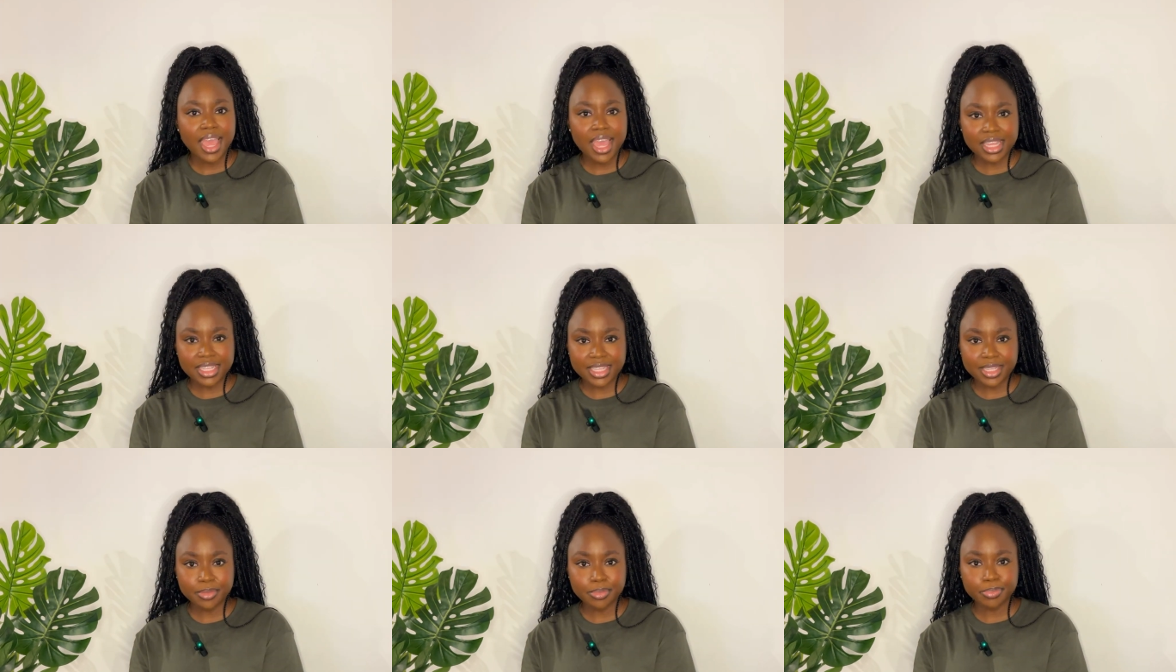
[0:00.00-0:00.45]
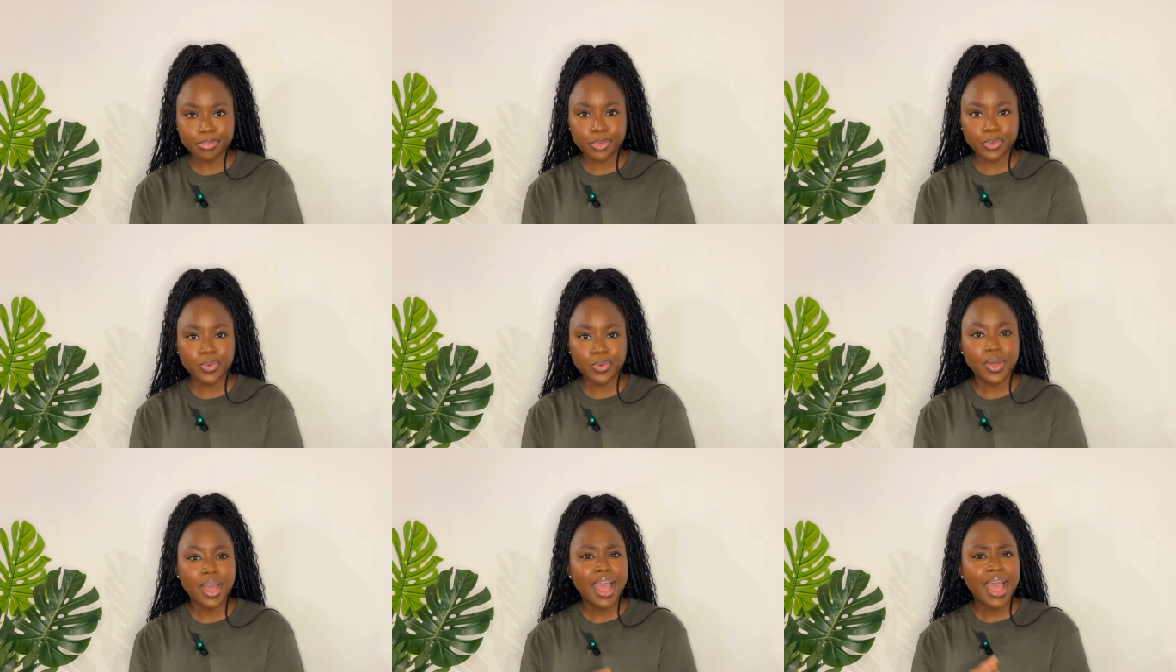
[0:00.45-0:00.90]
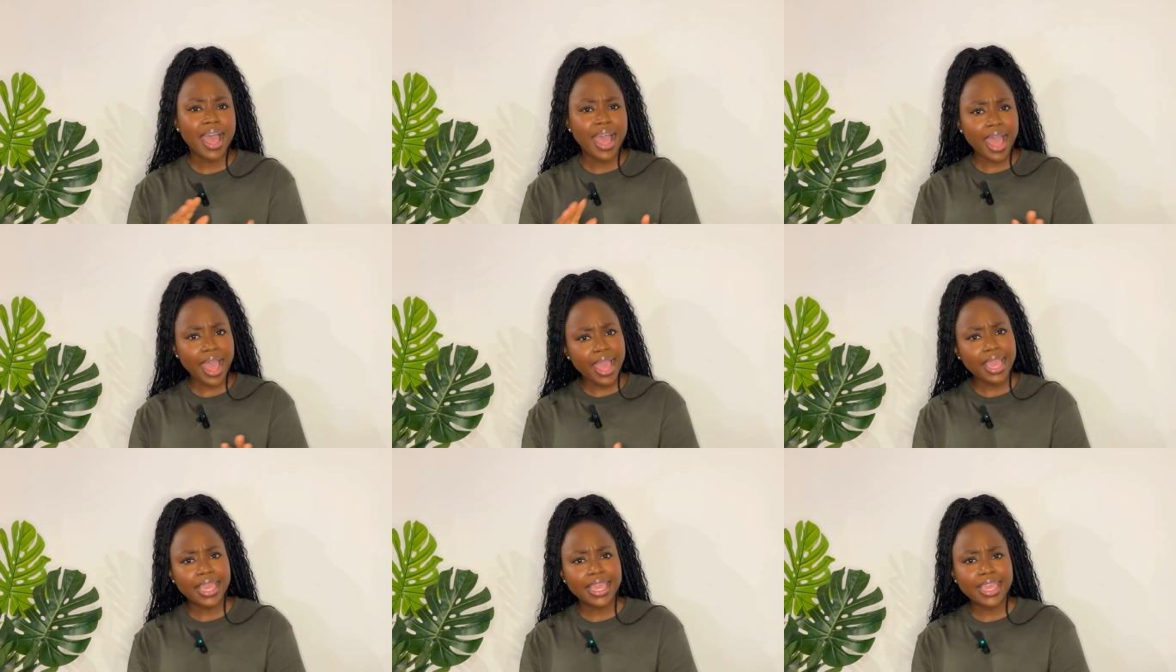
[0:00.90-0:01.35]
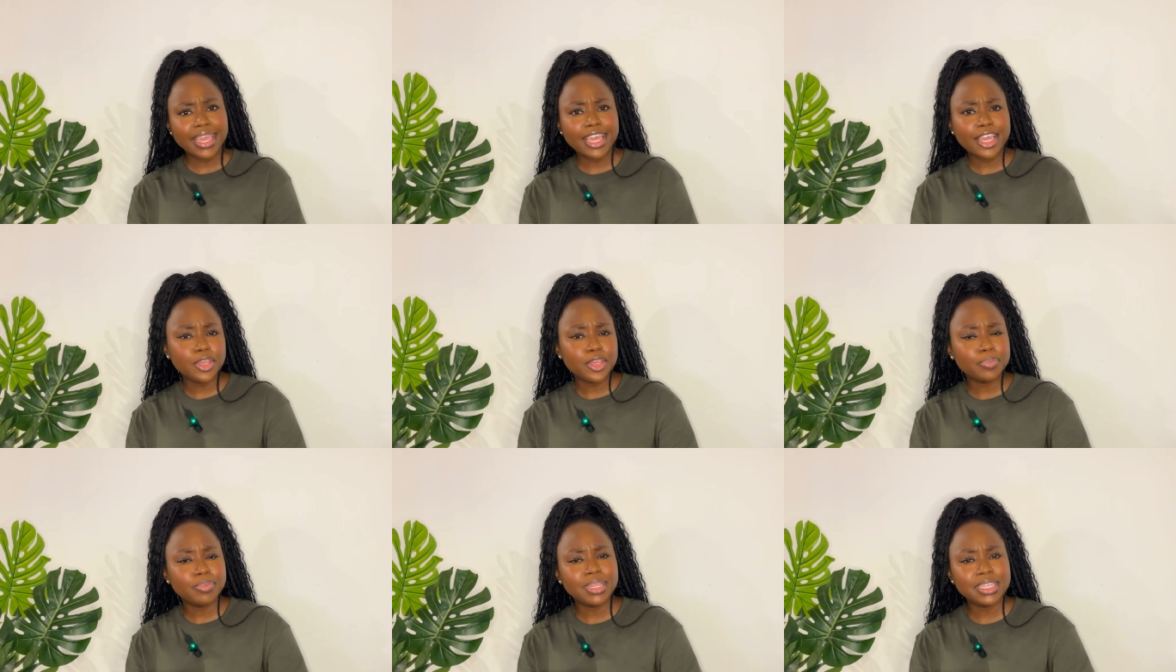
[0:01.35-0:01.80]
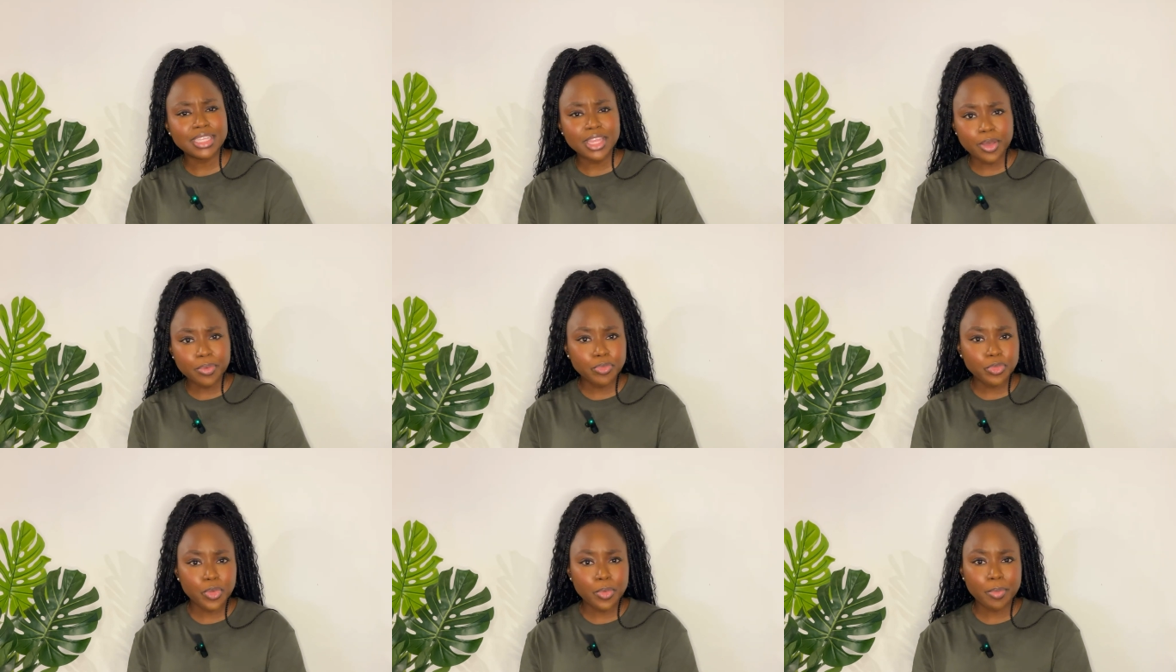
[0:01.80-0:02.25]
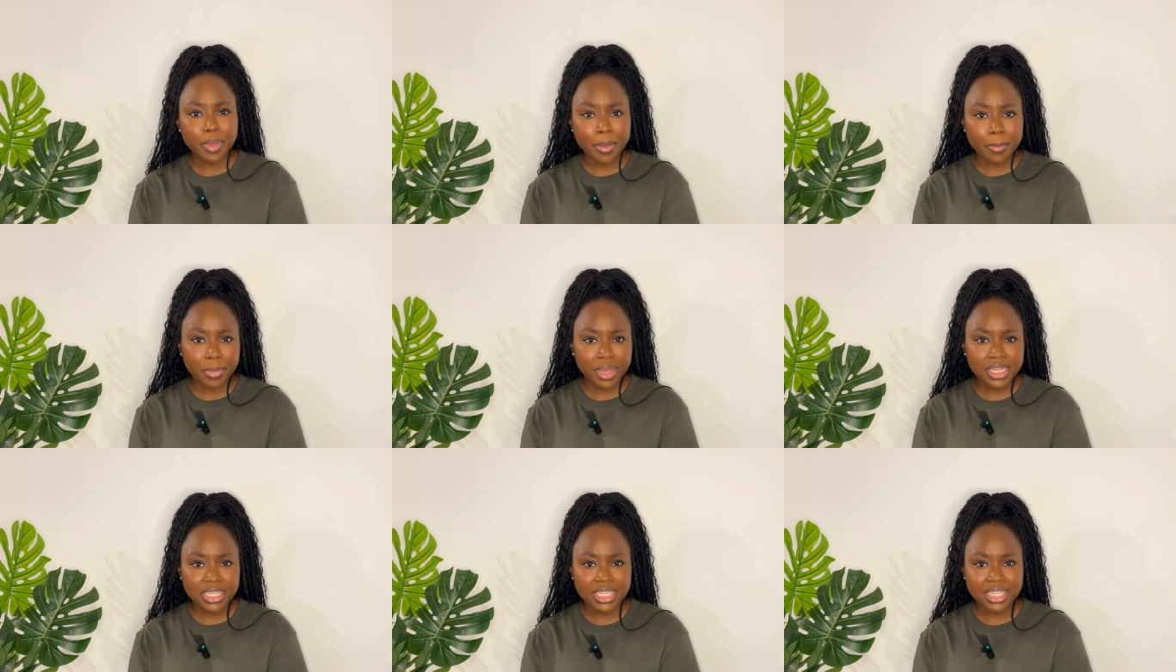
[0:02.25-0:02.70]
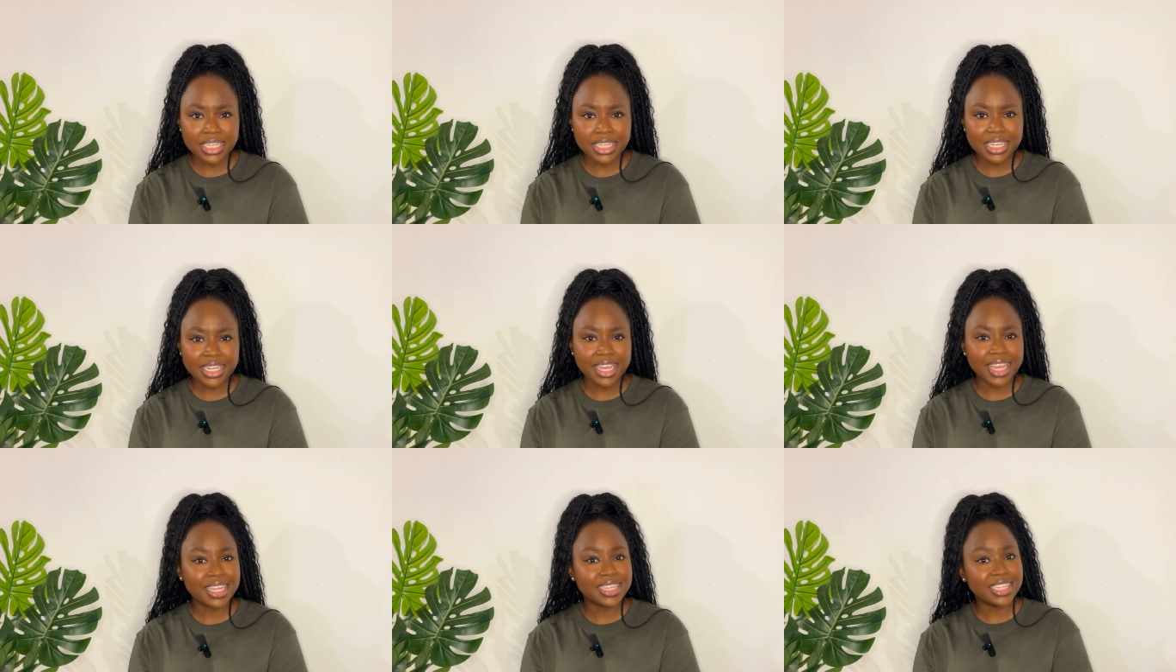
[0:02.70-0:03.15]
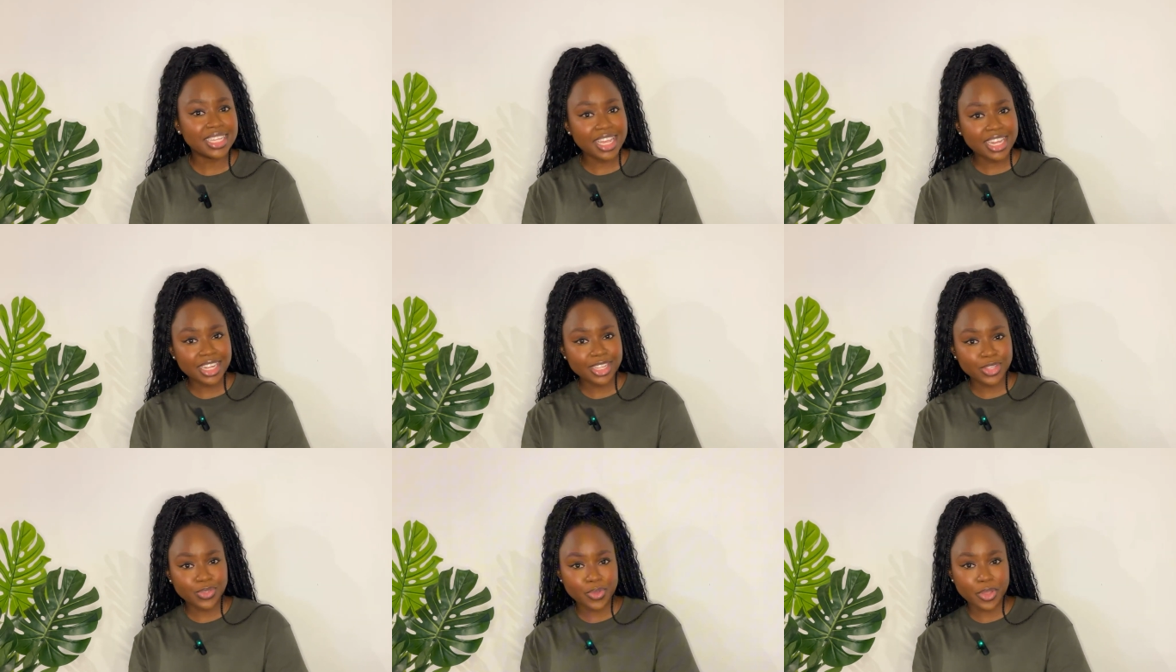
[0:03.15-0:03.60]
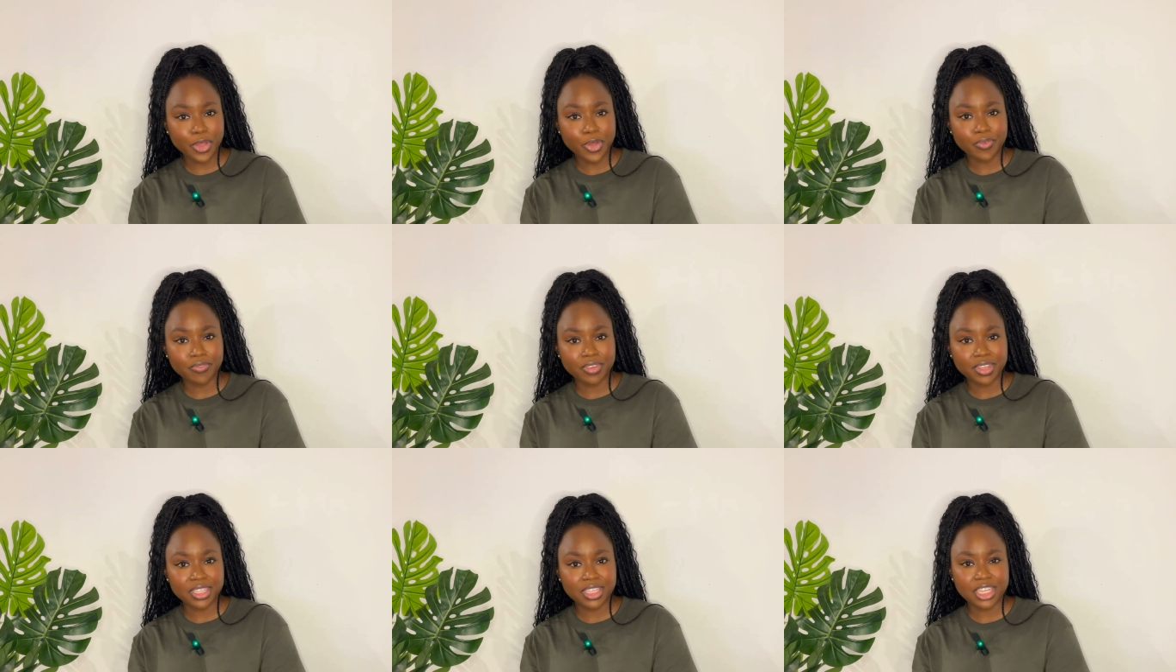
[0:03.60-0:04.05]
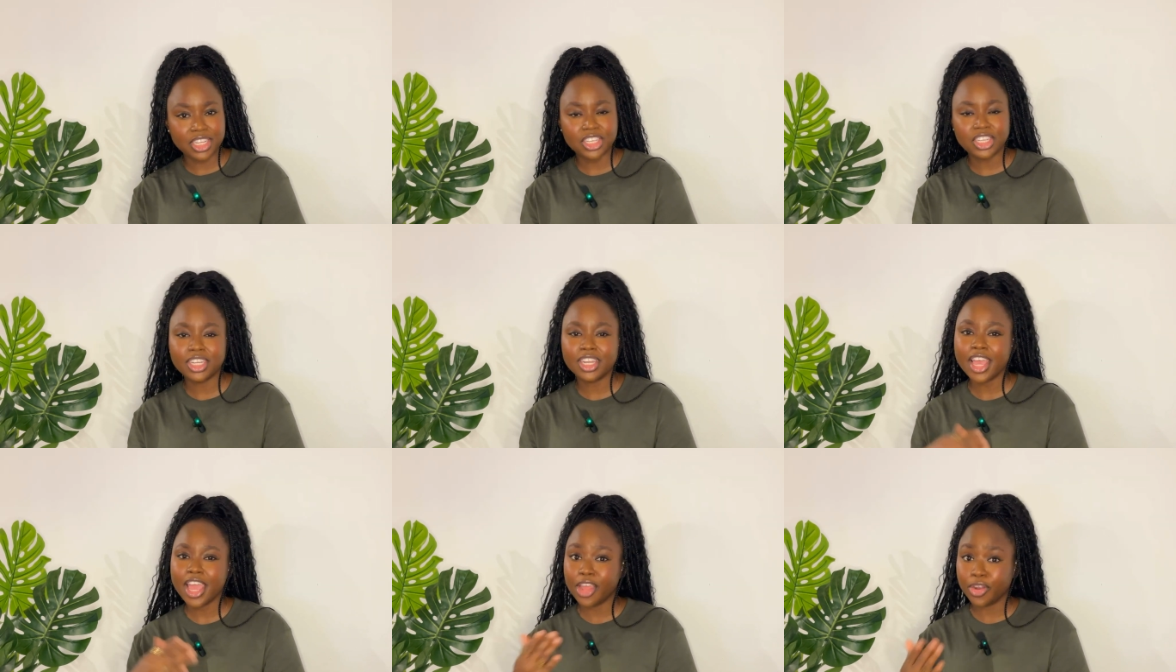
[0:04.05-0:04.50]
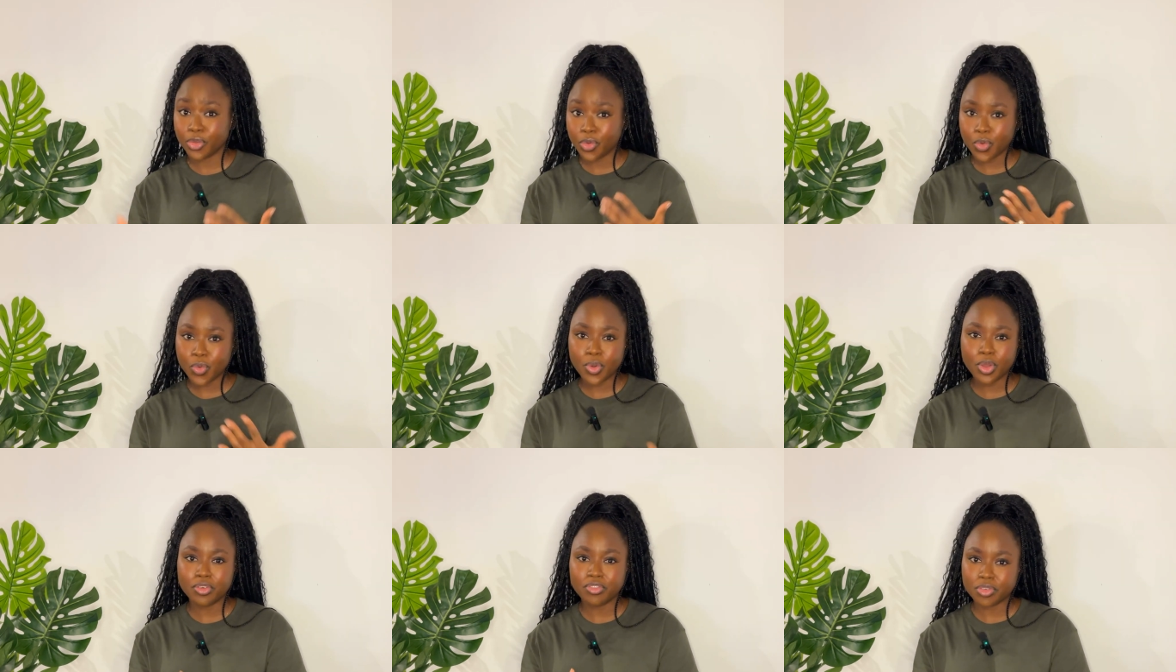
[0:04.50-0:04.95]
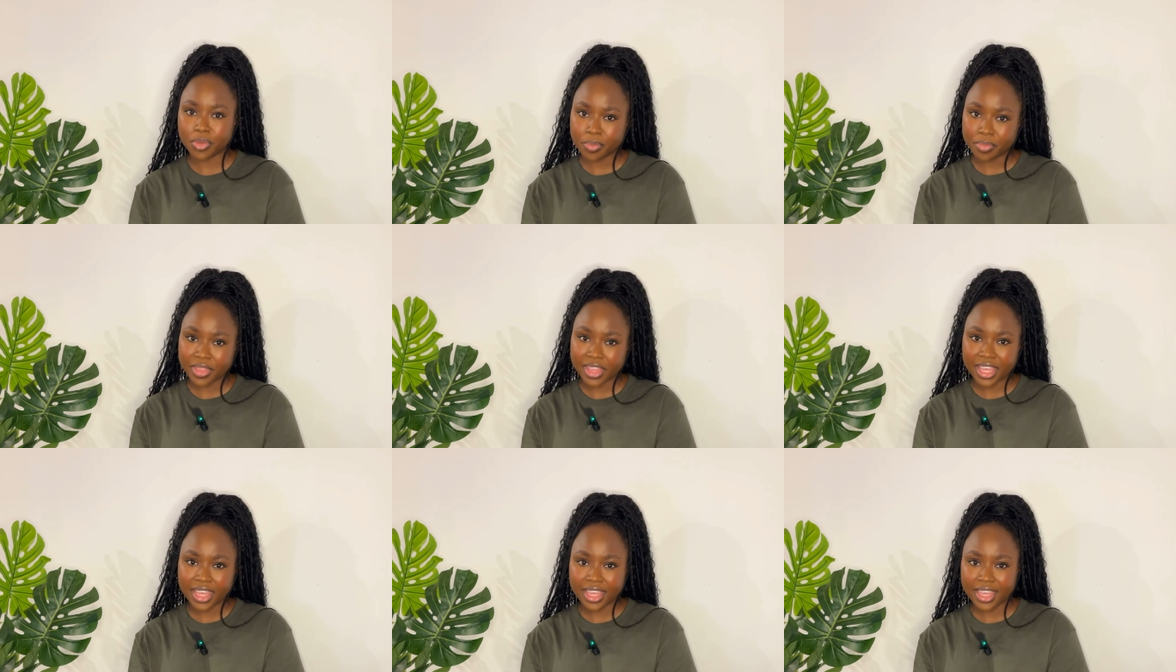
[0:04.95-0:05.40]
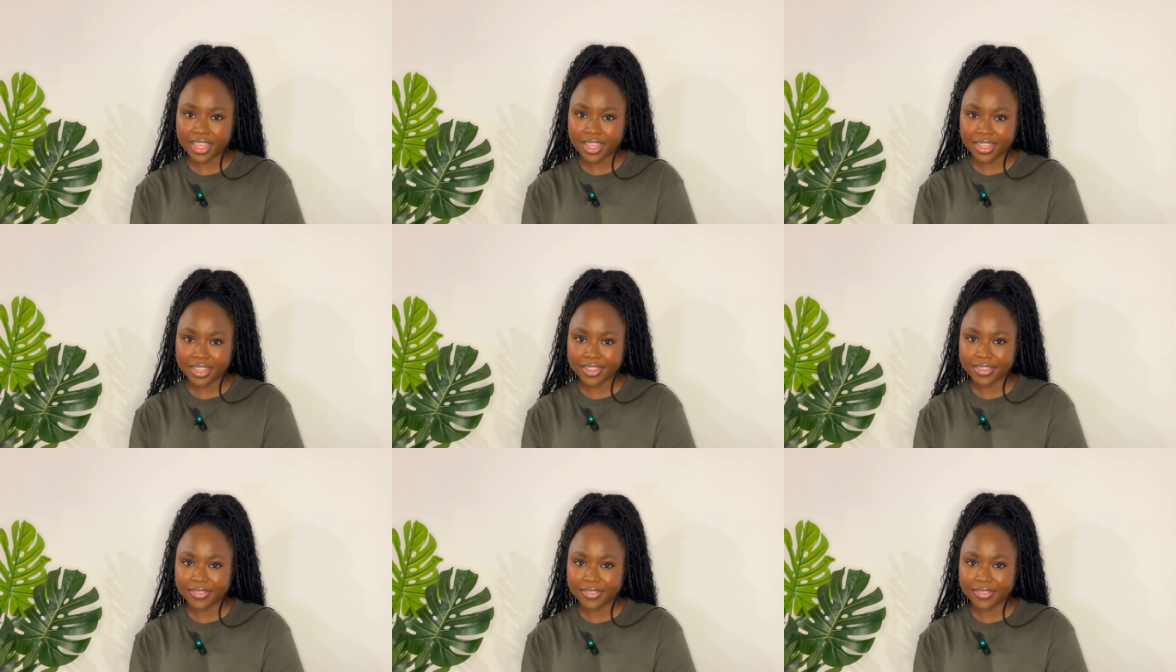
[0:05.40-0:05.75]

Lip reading: A simple, hi, can you please help me with my machine, can turn into a conversation and go on from there.